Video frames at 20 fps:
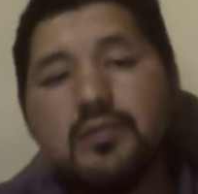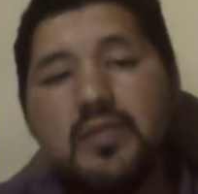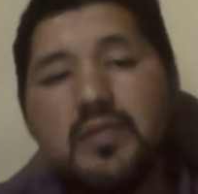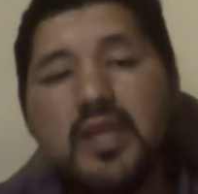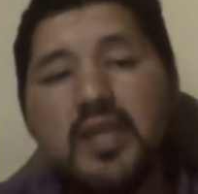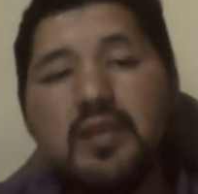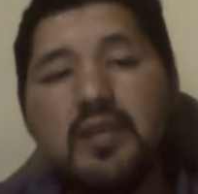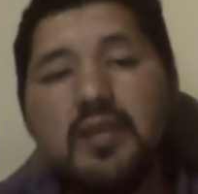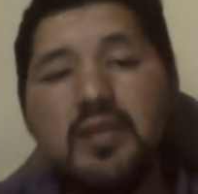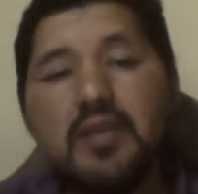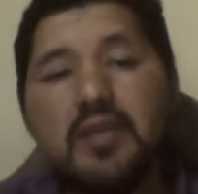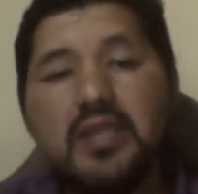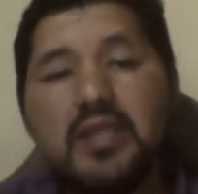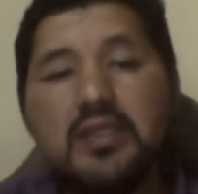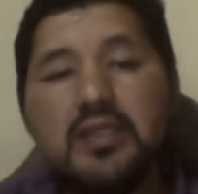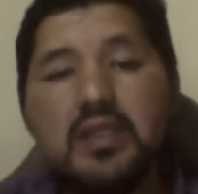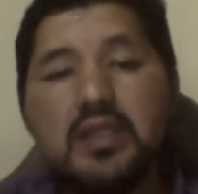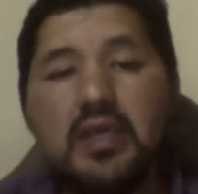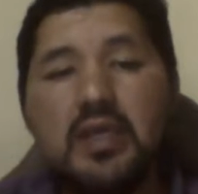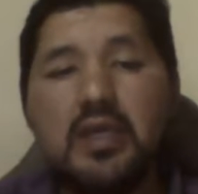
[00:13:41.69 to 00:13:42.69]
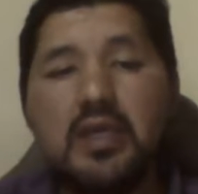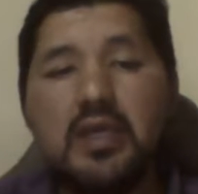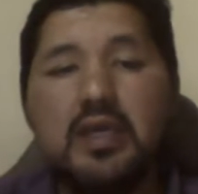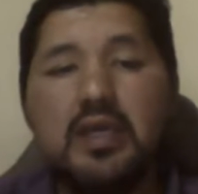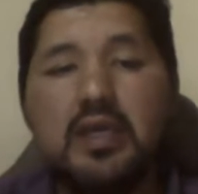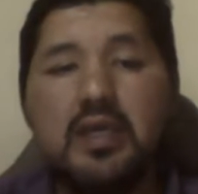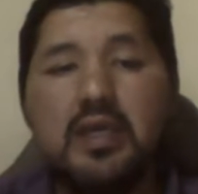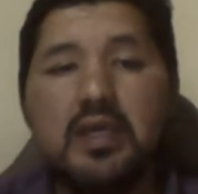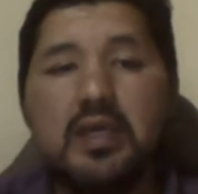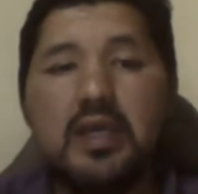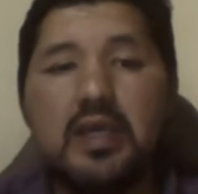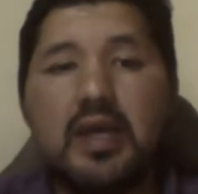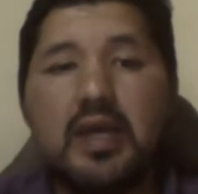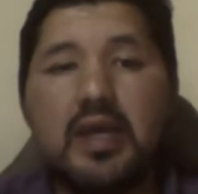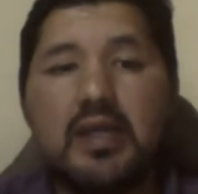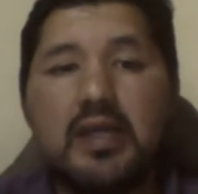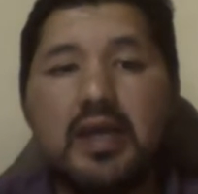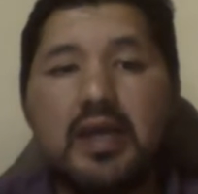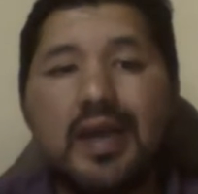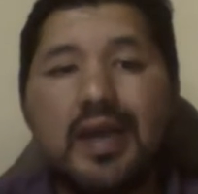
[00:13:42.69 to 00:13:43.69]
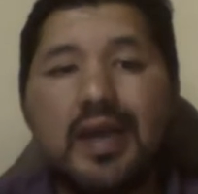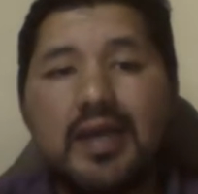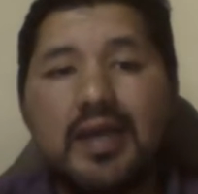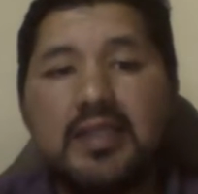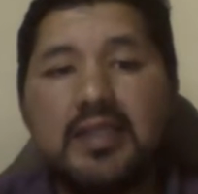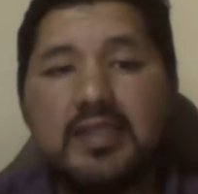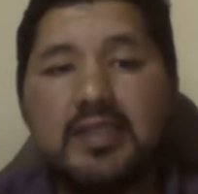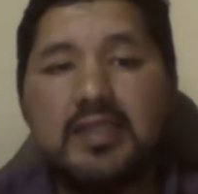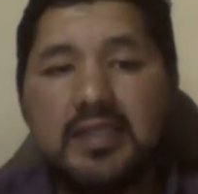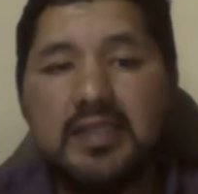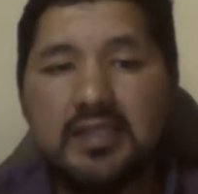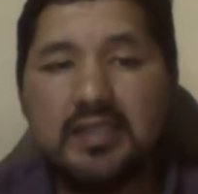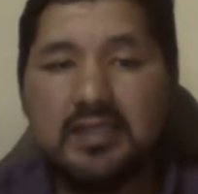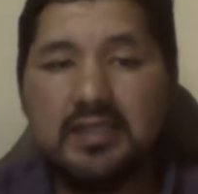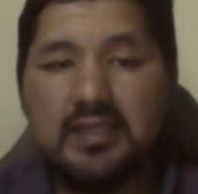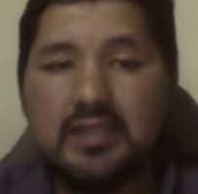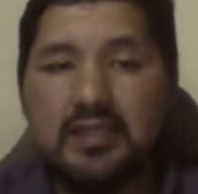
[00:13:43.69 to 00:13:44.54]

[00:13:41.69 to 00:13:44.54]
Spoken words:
That means that I need